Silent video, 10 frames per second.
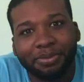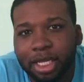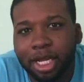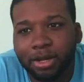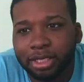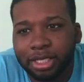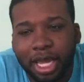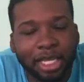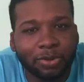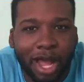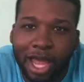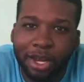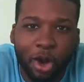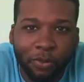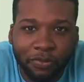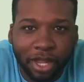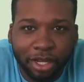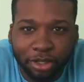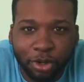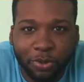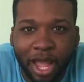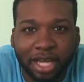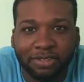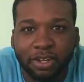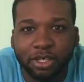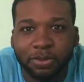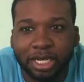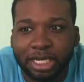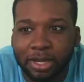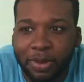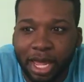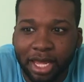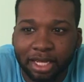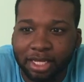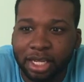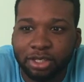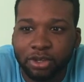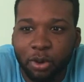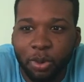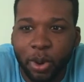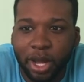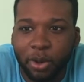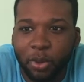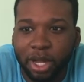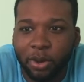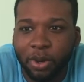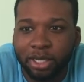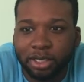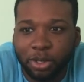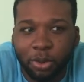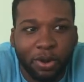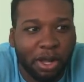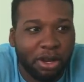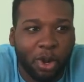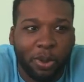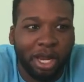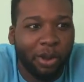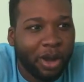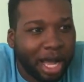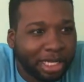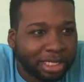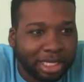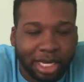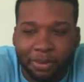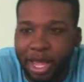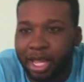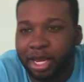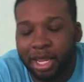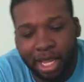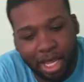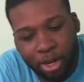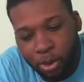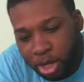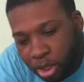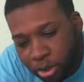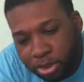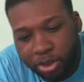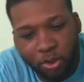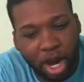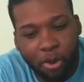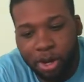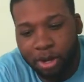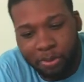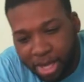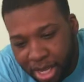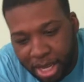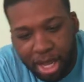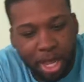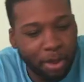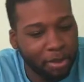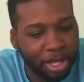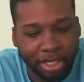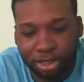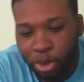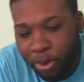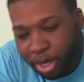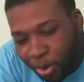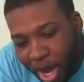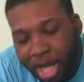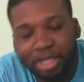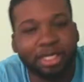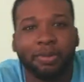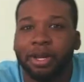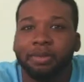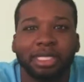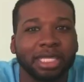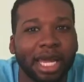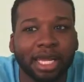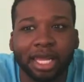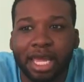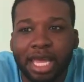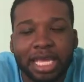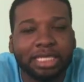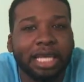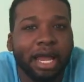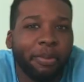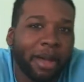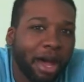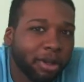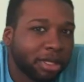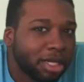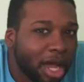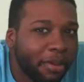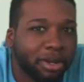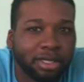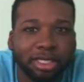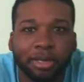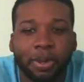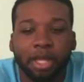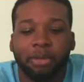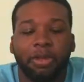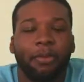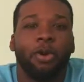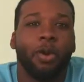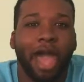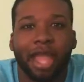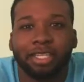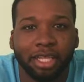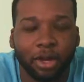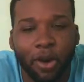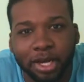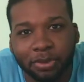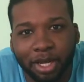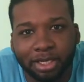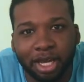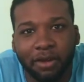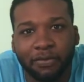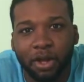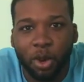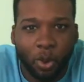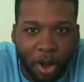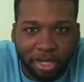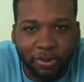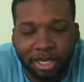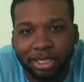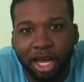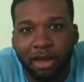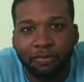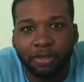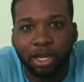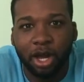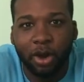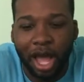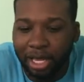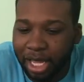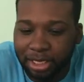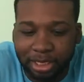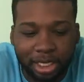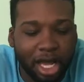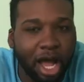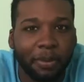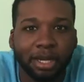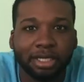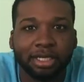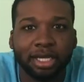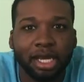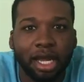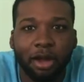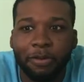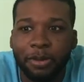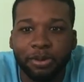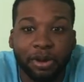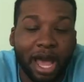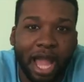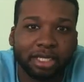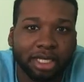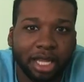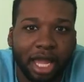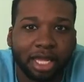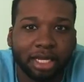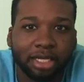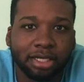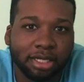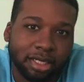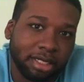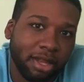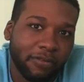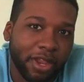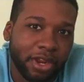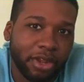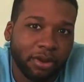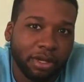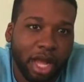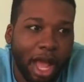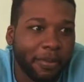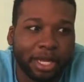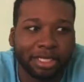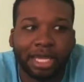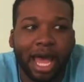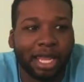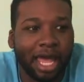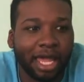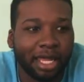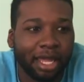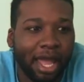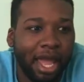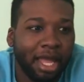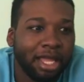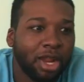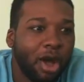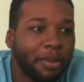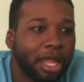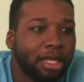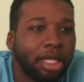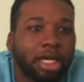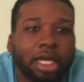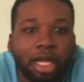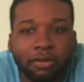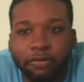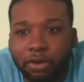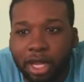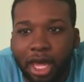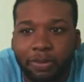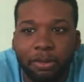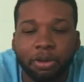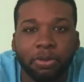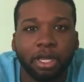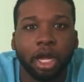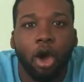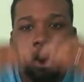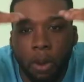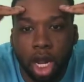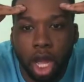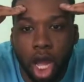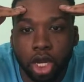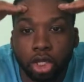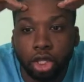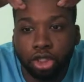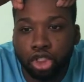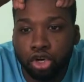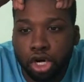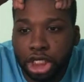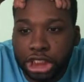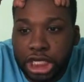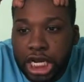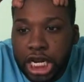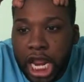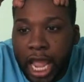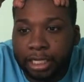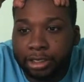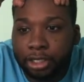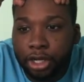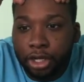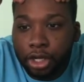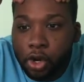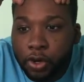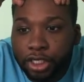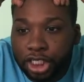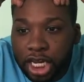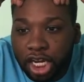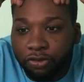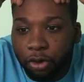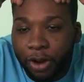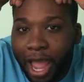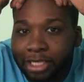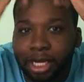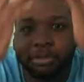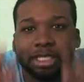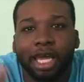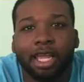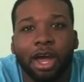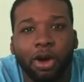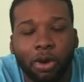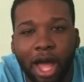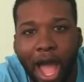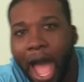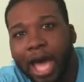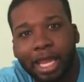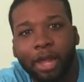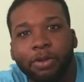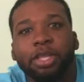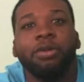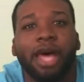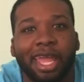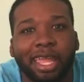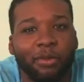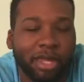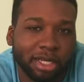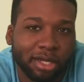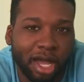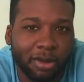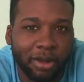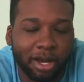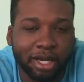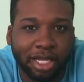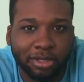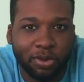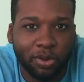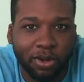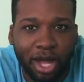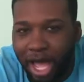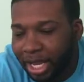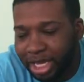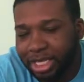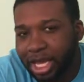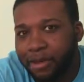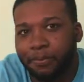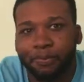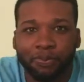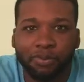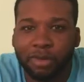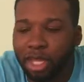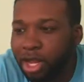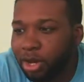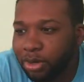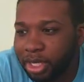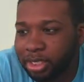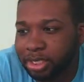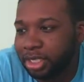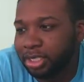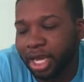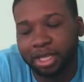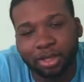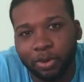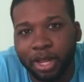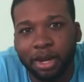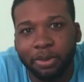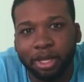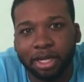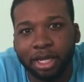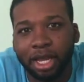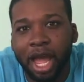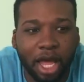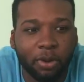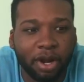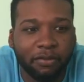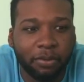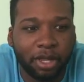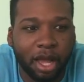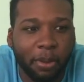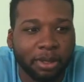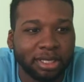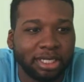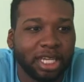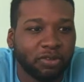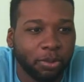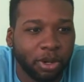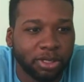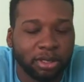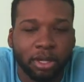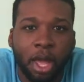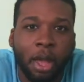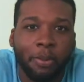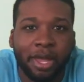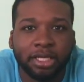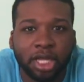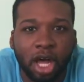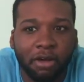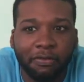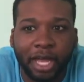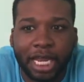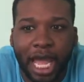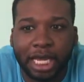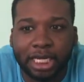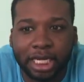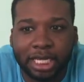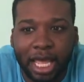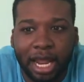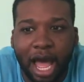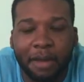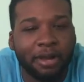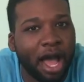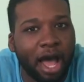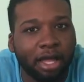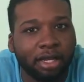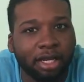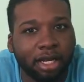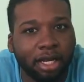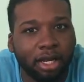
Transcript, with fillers: You know, there's days where I don't feel like doing reaction videos because I'm like, there's no point. What, what's the point? Nobody watches it. I'm not gonna get anywhere closer to where I wanna be because nobody watches it. But I'm just like, it's not about the numbers. It's about the people who actually like watching my stuff, watch my stuff, you know? I like to see comments of people actually liking the stuff that I do. I mean, it's not like, you know, I'm not looking for like people to be like, oh my God, you're, the, you're a genius. You're a genius for reaction. I'm just like, yo, I like what you like and we can talk about it. That's cool. I like that. You know, it's, it's like the relatability. I don't want to become a successful person based off an idea that I'm not